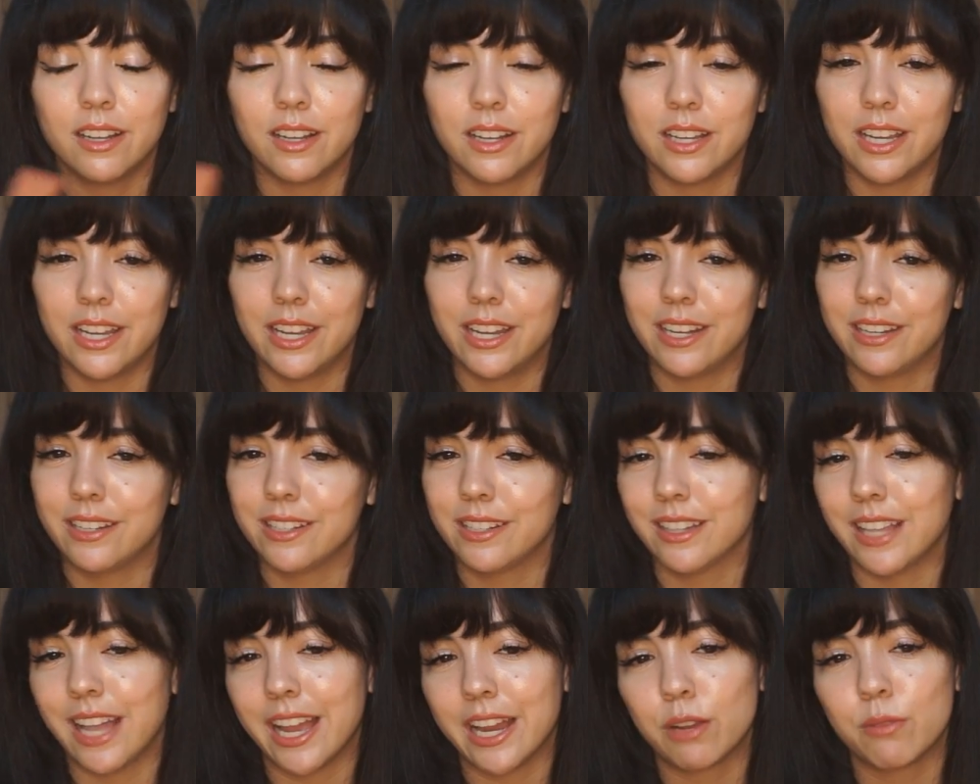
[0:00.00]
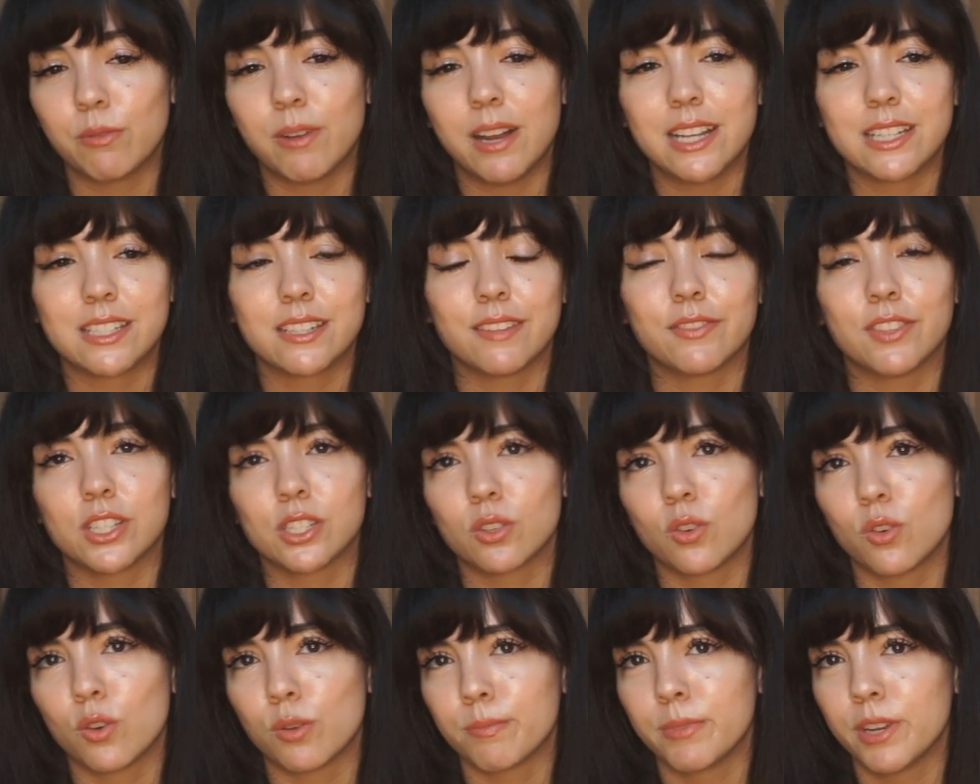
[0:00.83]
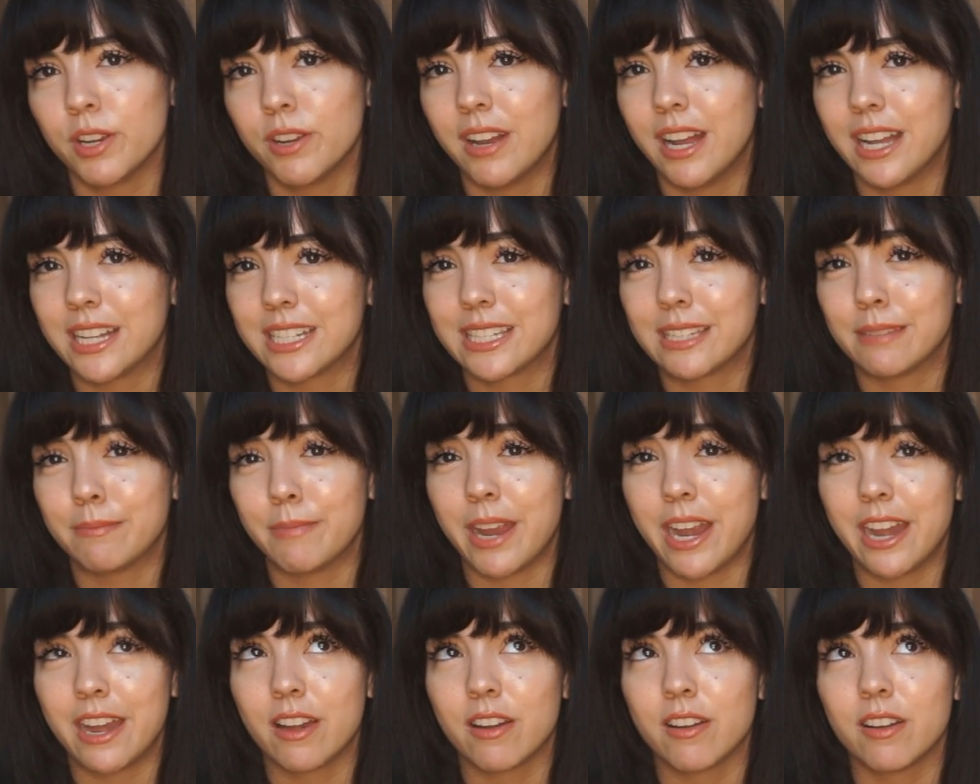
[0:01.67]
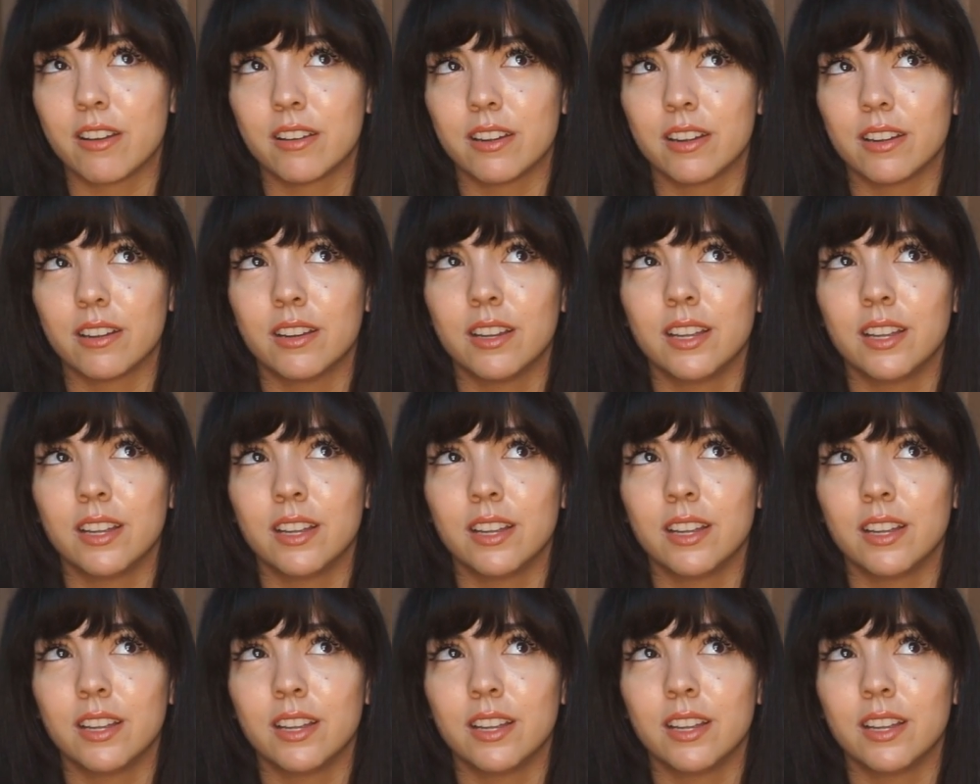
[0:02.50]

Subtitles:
And likewise, if the Scorpio had some air,